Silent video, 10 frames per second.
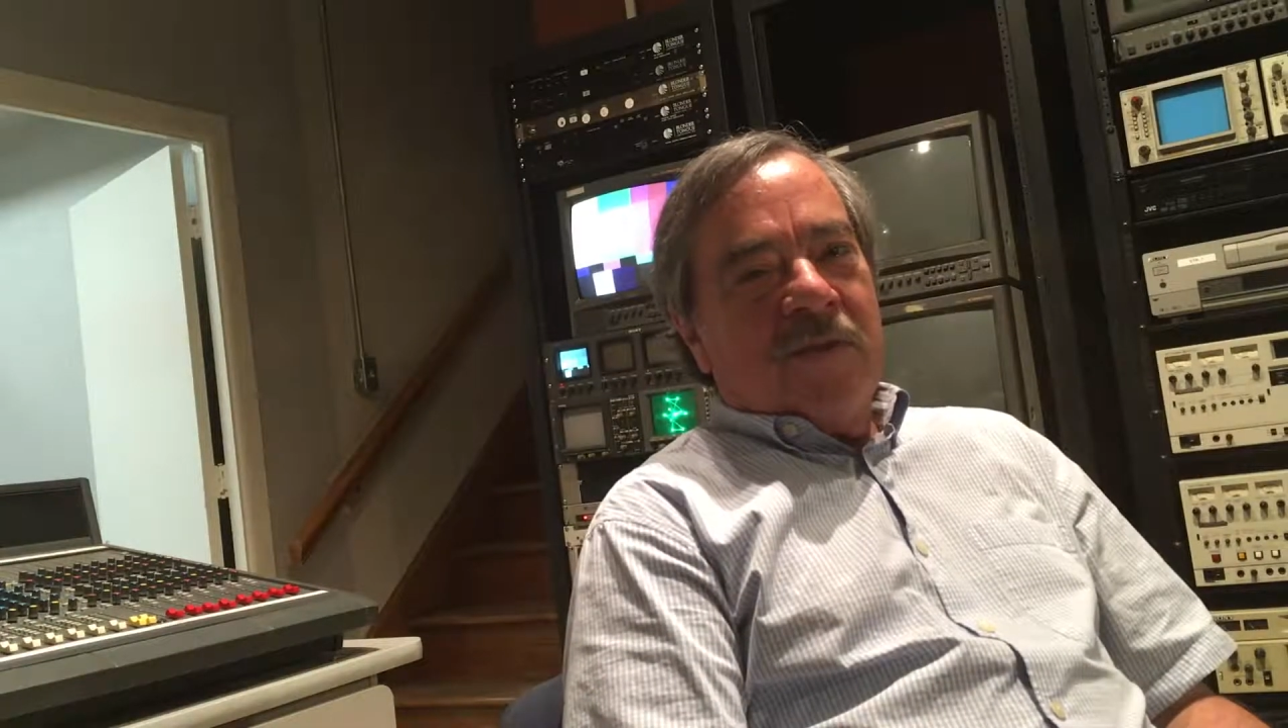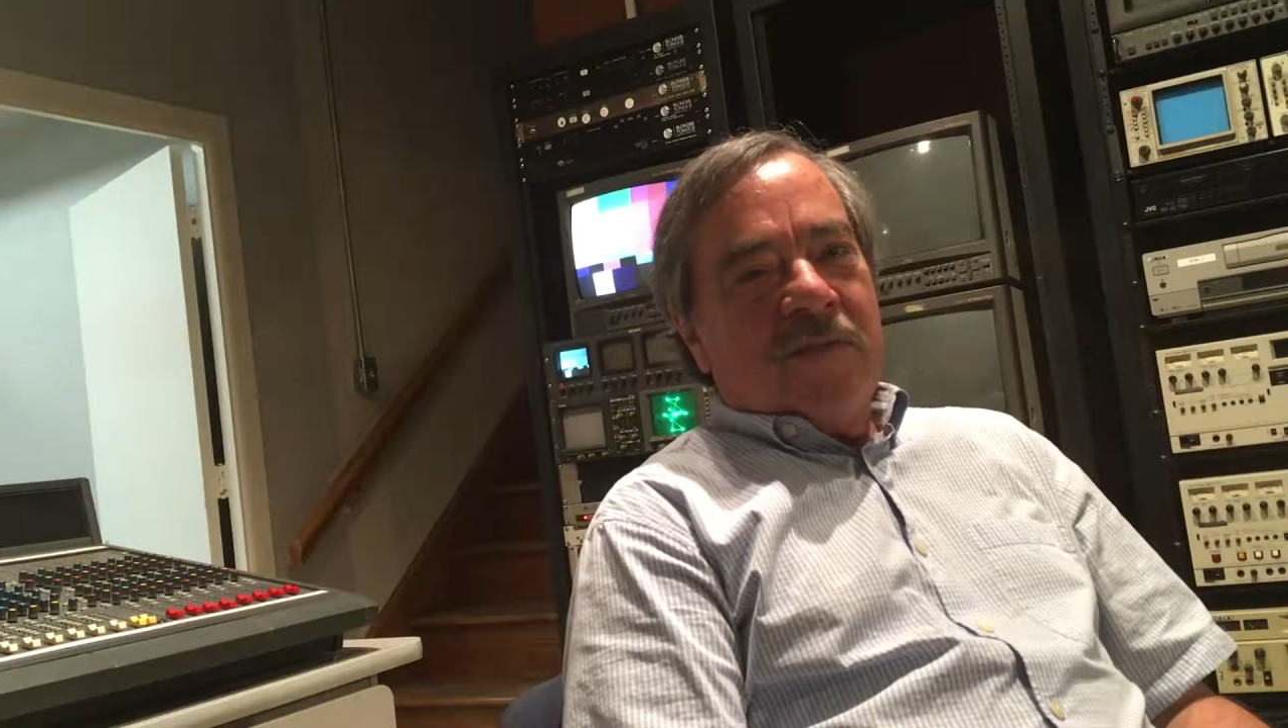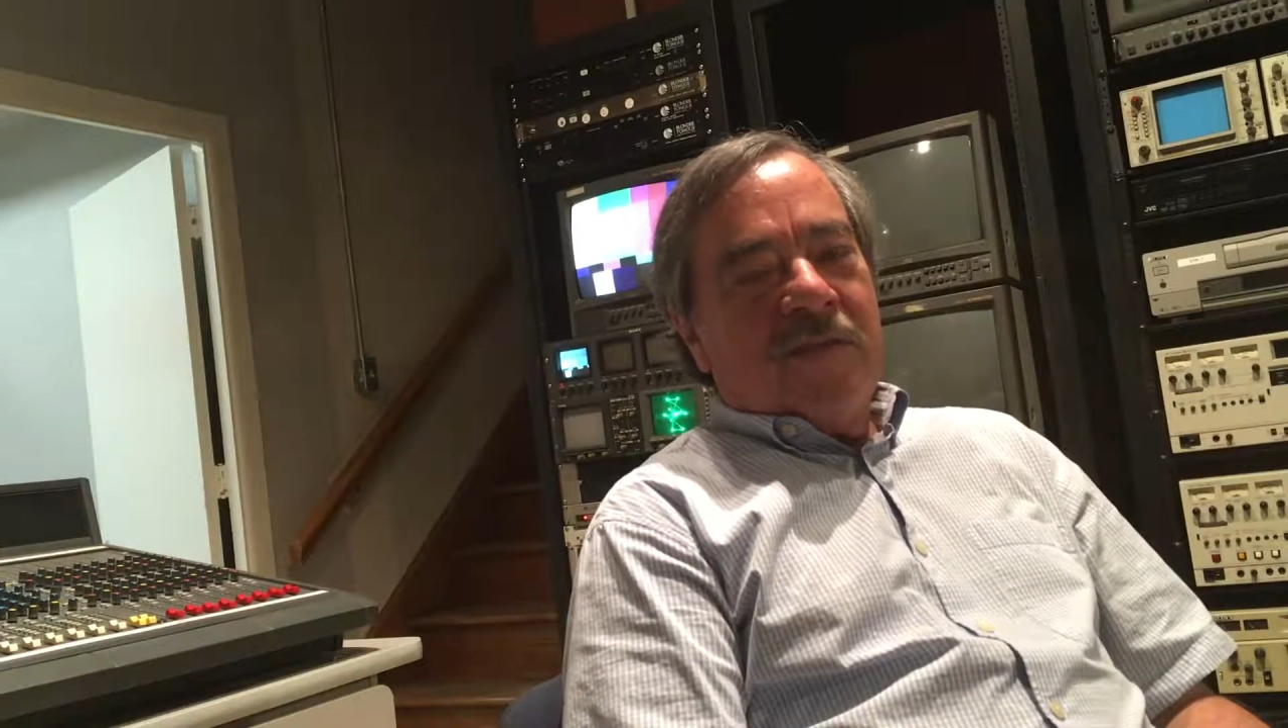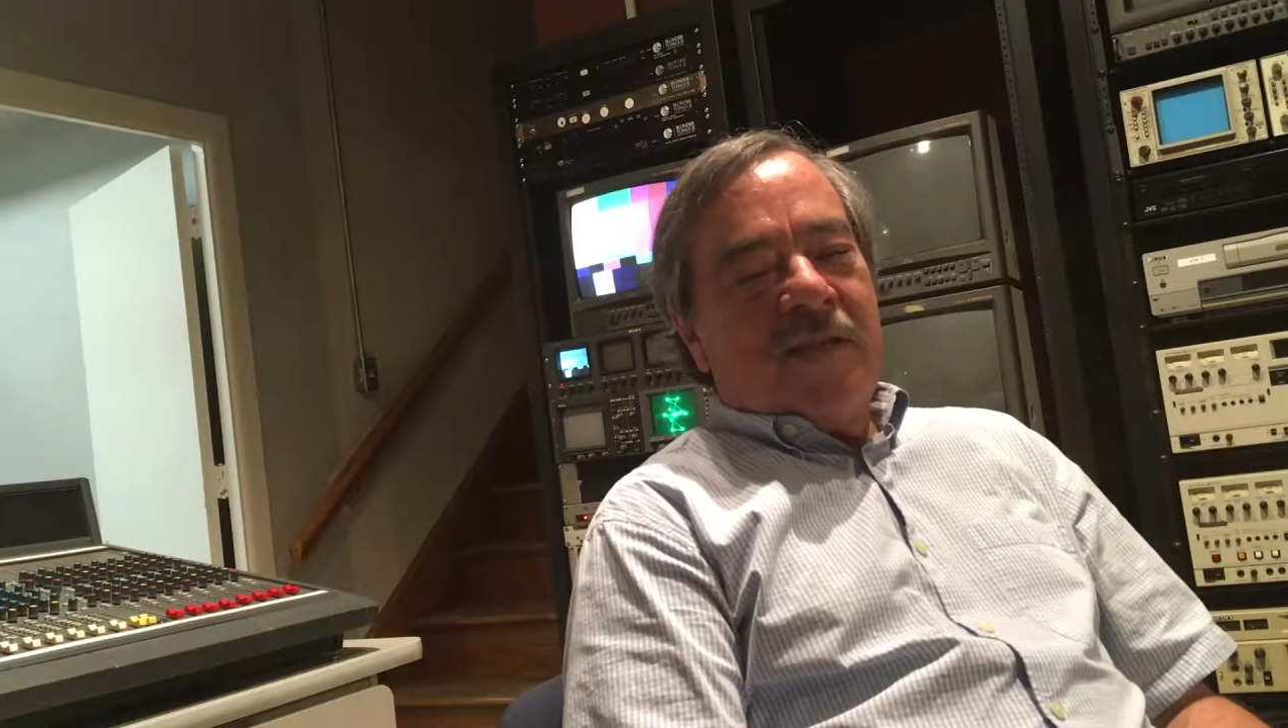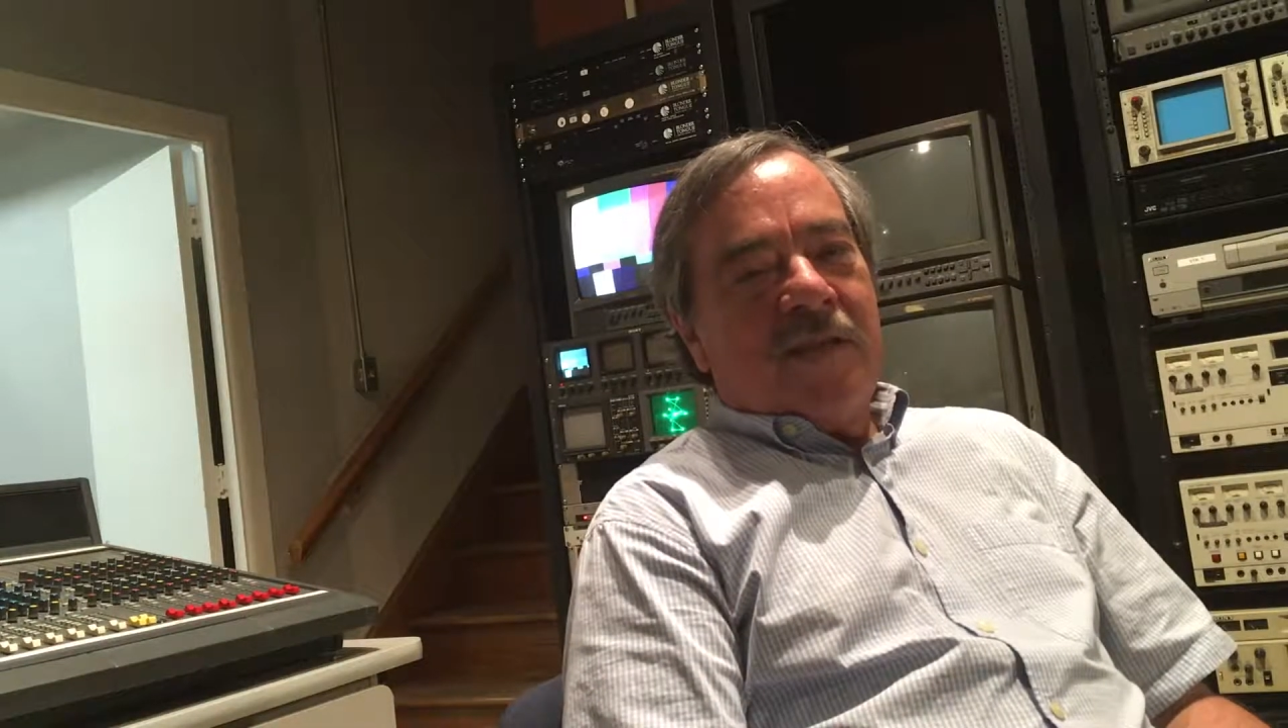
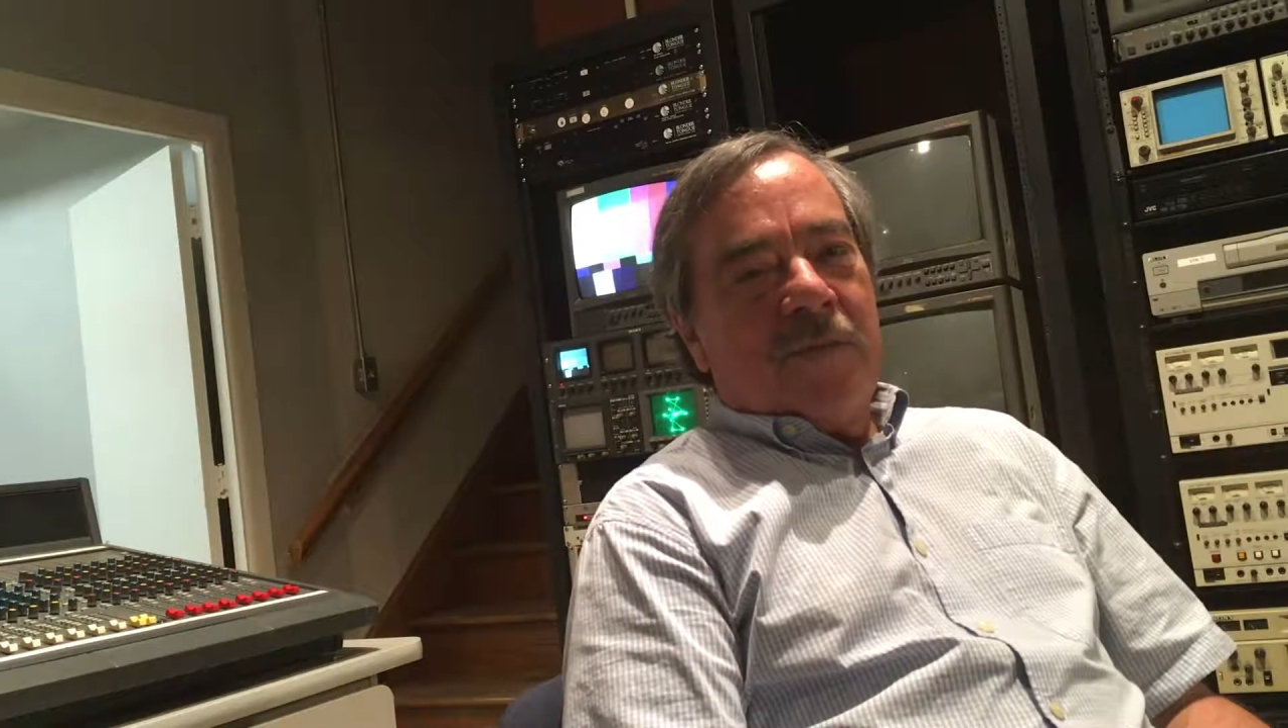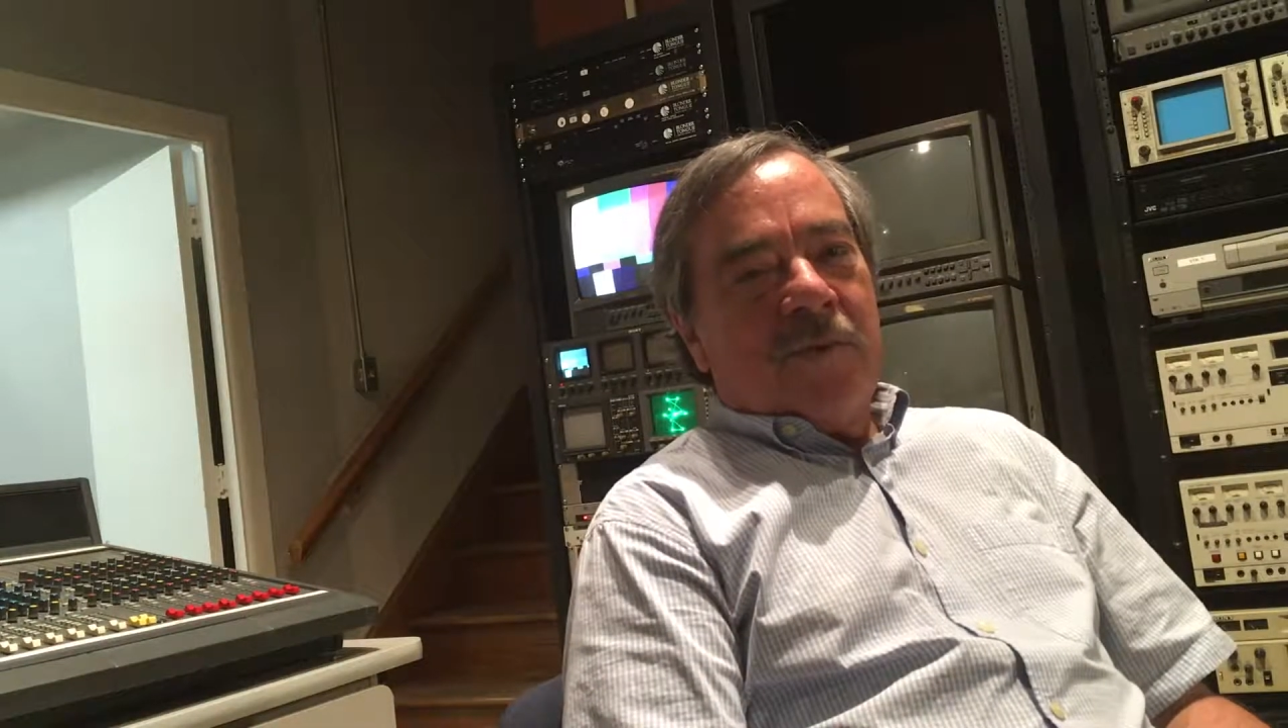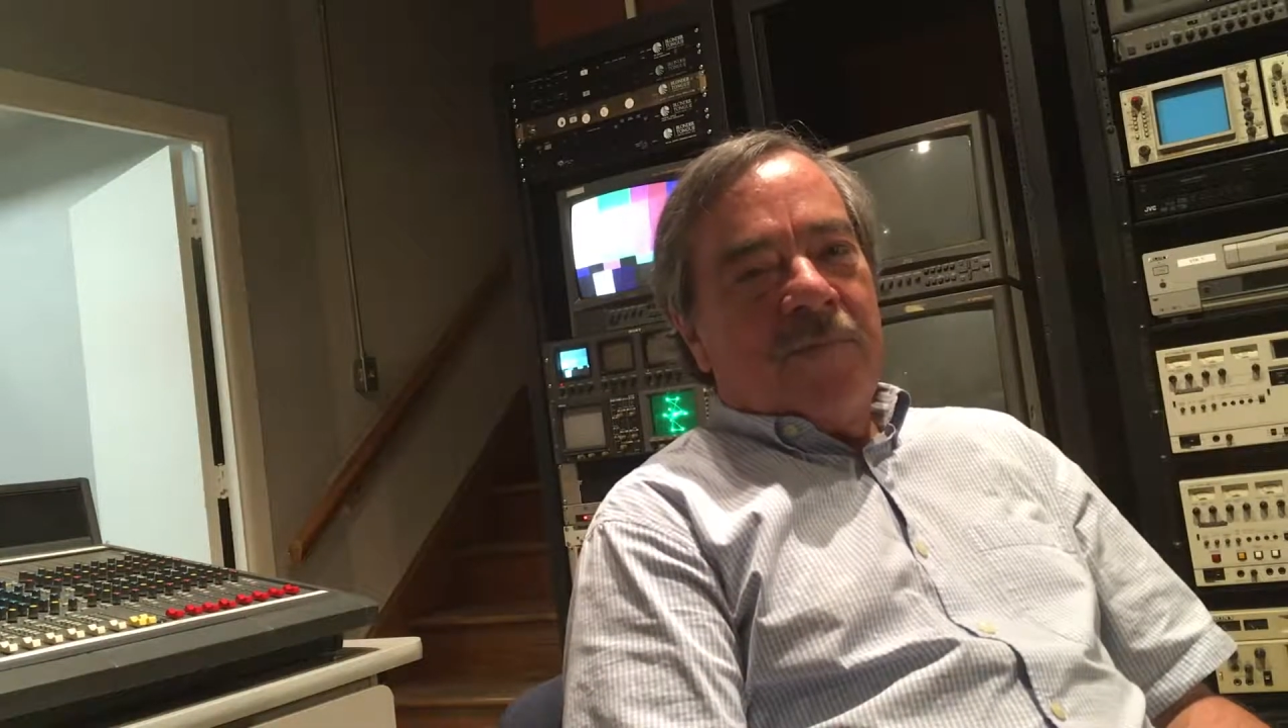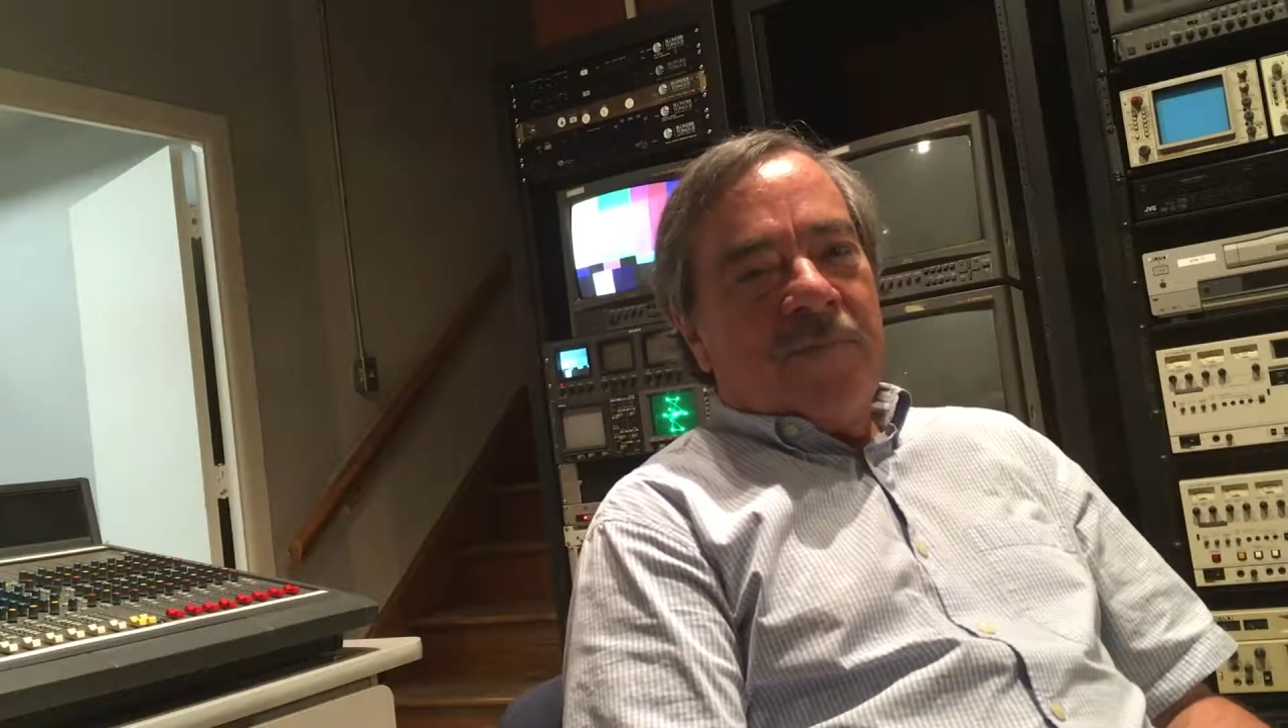TV camera.